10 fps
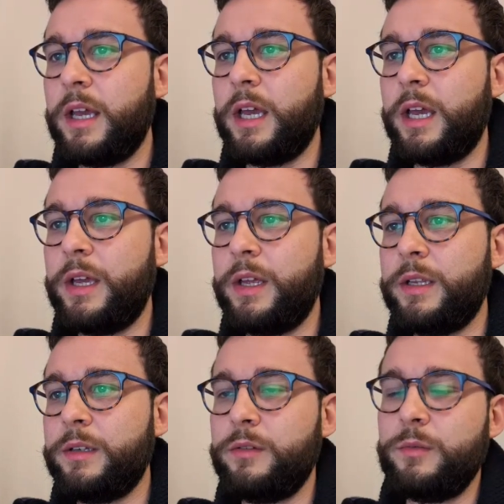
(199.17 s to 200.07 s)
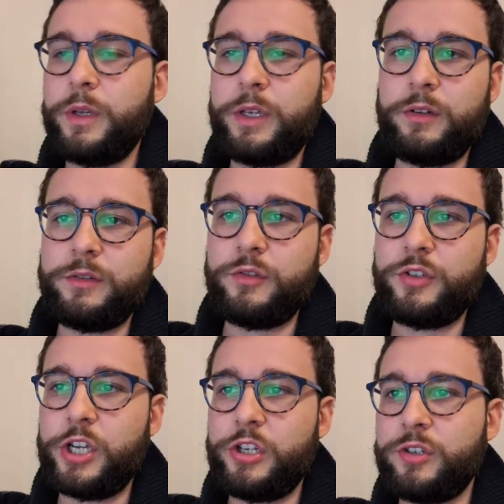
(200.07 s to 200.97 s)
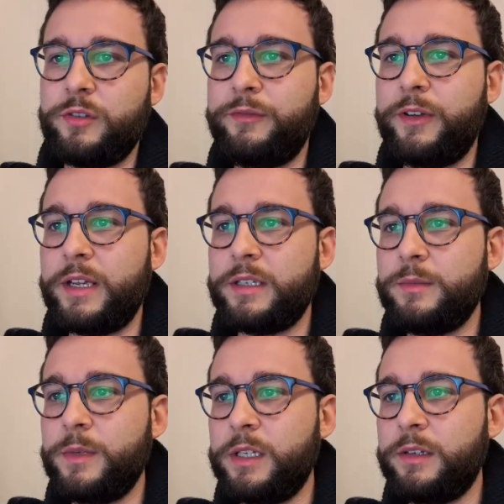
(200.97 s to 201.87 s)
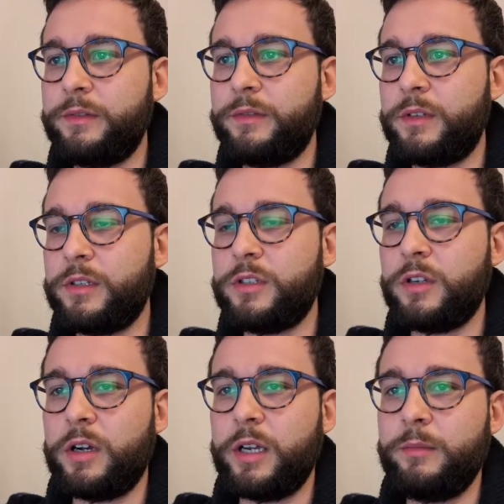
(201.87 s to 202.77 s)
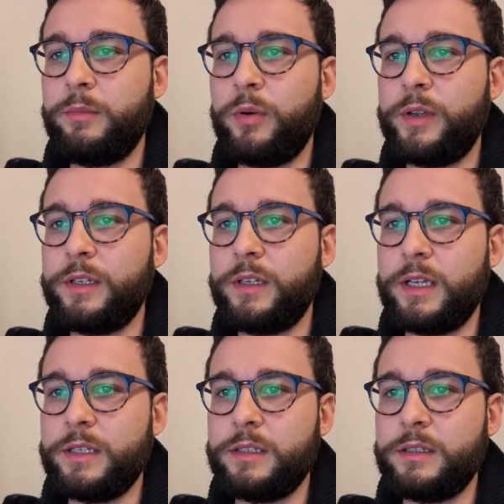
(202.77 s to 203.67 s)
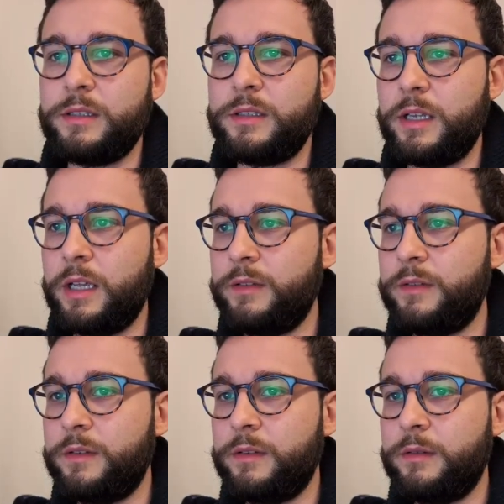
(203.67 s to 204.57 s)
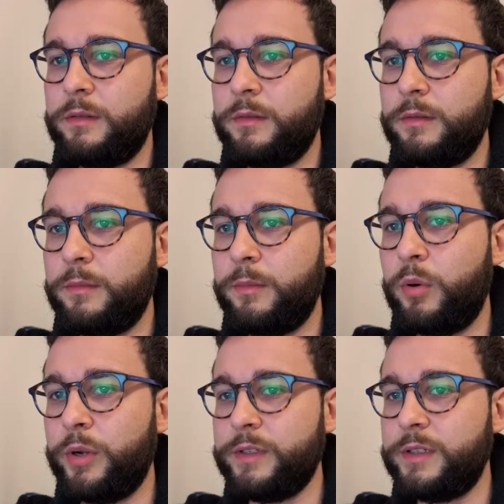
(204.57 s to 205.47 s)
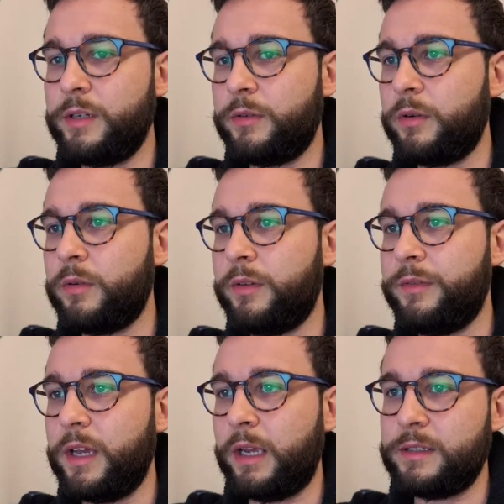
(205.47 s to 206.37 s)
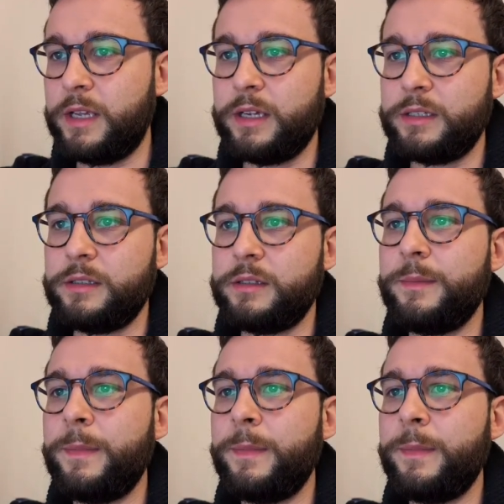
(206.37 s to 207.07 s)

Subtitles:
And we can also change the phase, meaning the starting point, in essence, at 0.0 on the x-axis.